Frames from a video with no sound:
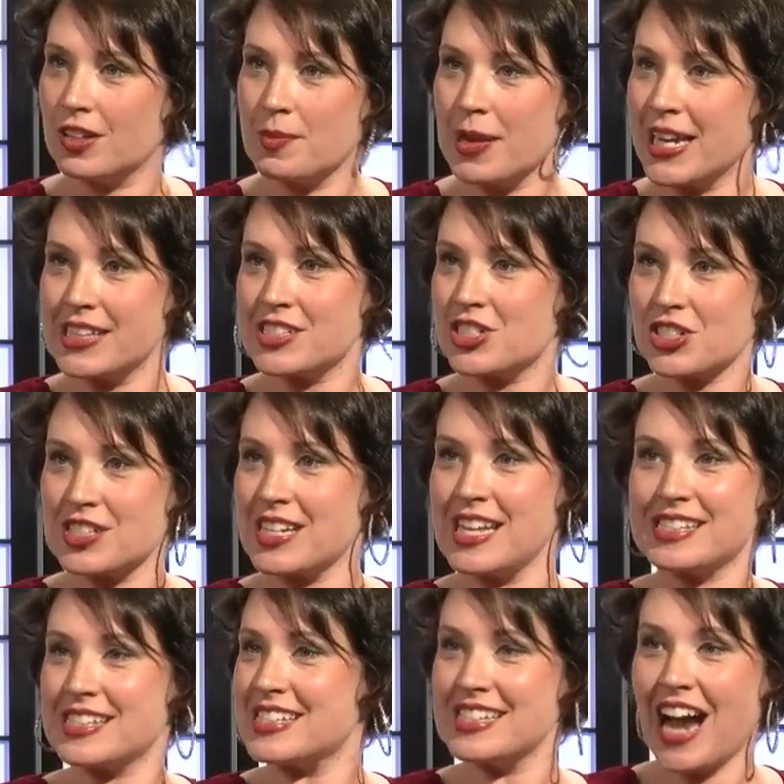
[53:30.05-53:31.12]
I mean, it's just, yeah.
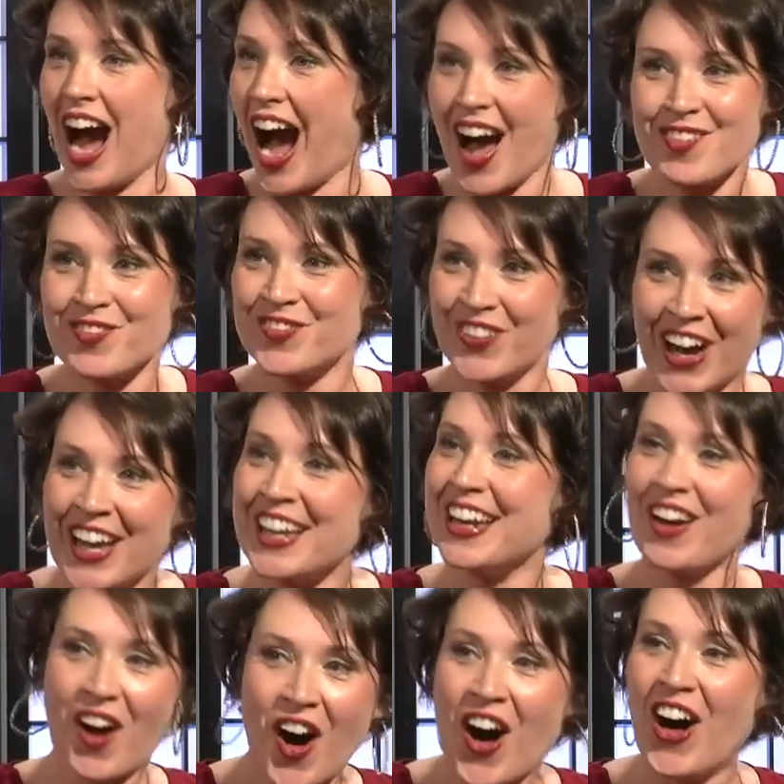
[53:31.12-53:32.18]
it's not fun well, yeah.
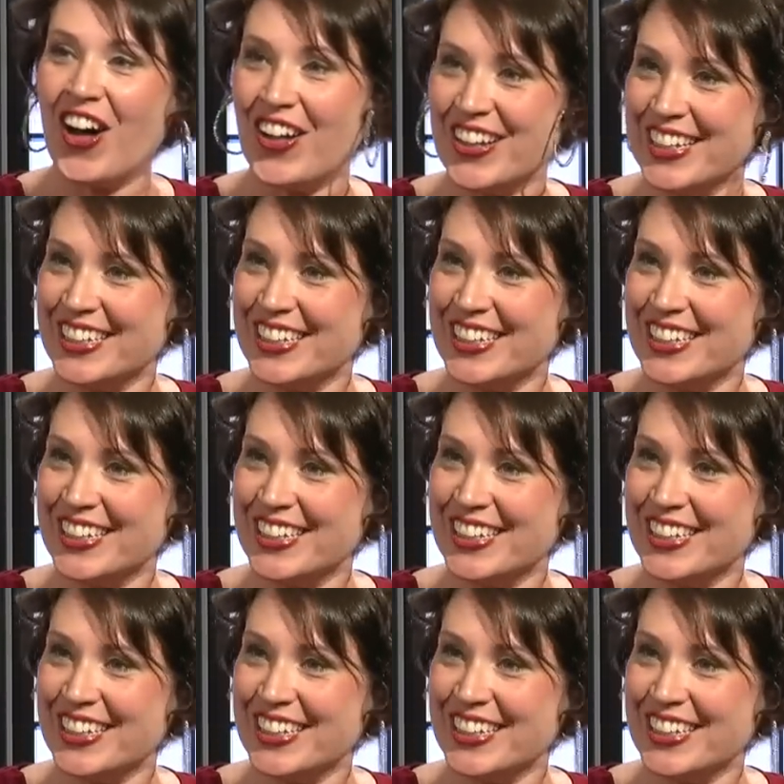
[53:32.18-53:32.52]
at all. I mean,